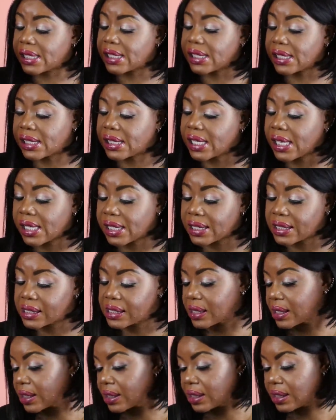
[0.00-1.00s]

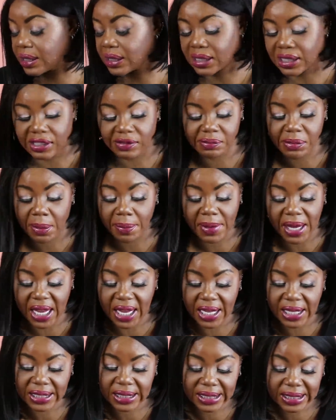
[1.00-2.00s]
Tonight. I love my
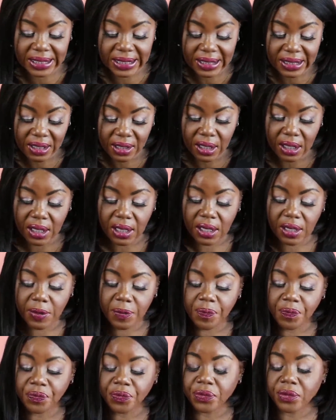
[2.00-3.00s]
mask.
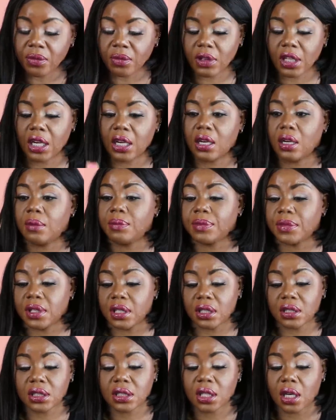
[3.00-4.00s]
Um,
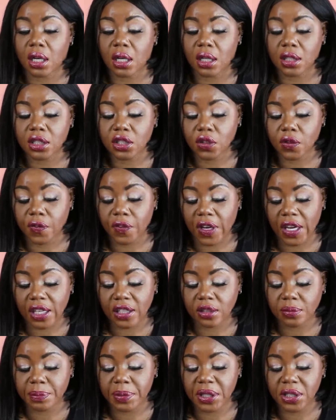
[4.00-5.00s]
the uh, Too
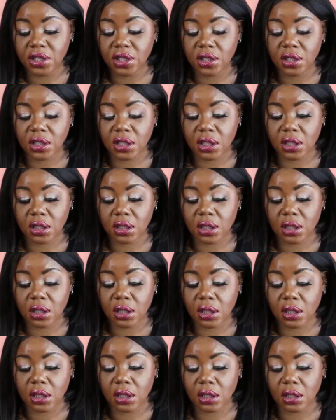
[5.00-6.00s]
Faced Peaches and
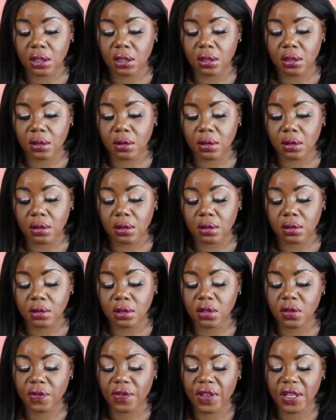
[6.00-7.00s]
uh,
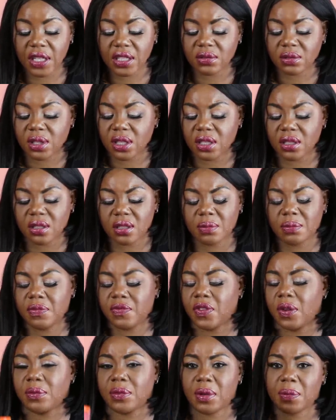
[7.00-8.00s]
Too Faced, what is the,
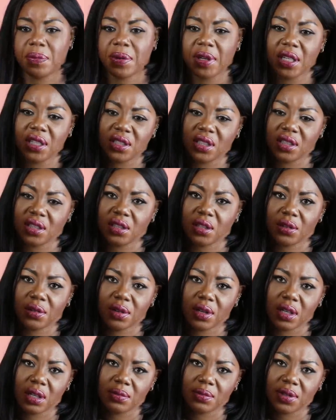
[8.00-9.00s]
from the Peaches and
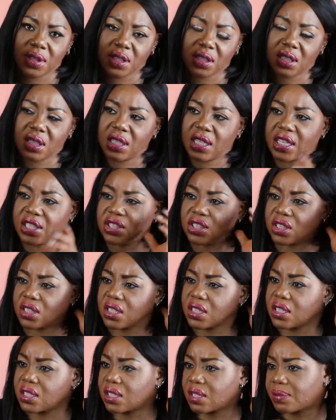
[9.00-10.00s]
Creams collection,
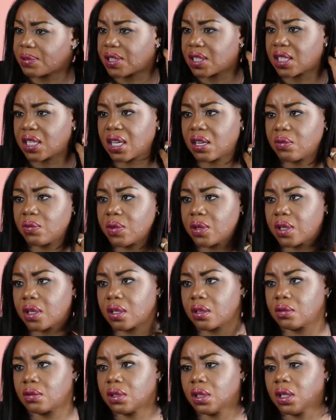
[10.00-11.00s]
this lipstick had went
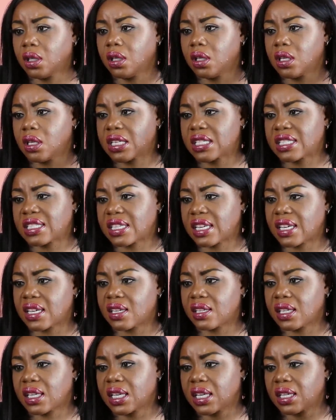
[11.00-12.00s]
on
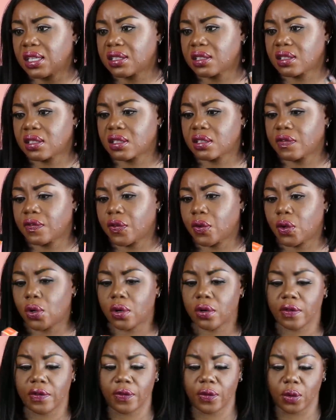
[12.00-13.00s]
sale at
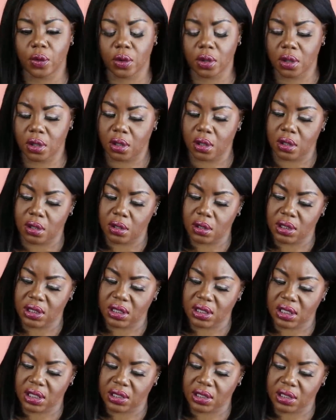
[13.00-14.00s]
Sephora for uh
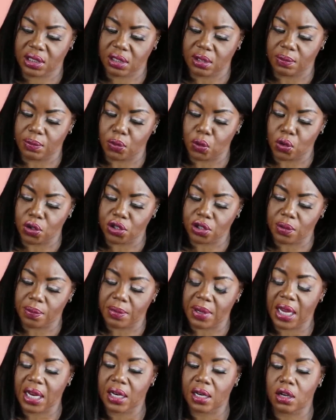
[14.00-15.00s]
this says it's a moisture
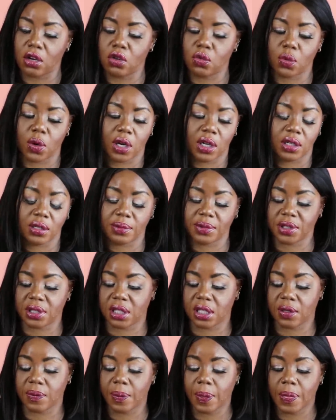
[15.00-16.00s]
matte long wear
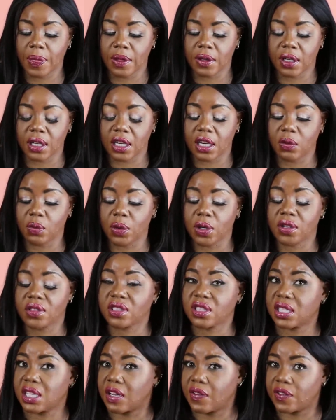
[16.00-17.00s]
lipstick. It it went
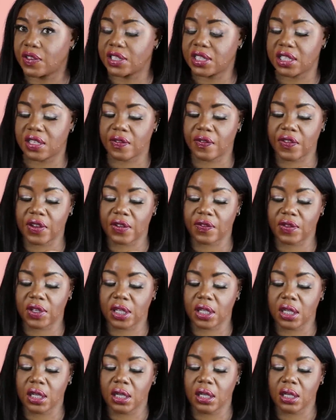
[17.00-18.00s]
on sale for ten
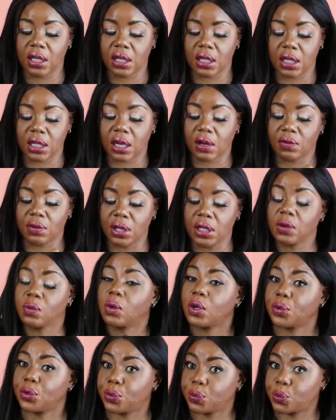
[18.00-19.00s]
fifty and I really
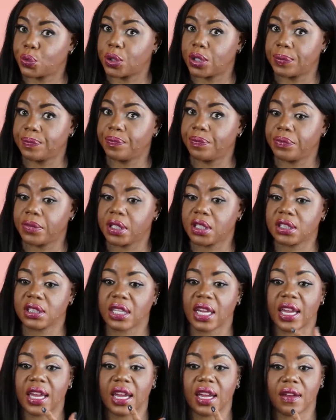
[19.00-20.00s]
wanted one
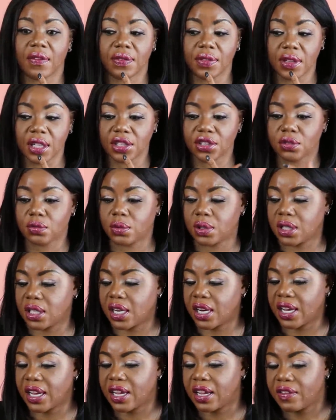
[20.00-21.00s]
because I have this one
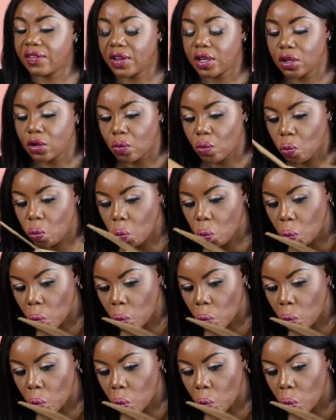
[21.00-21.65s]
that I have on.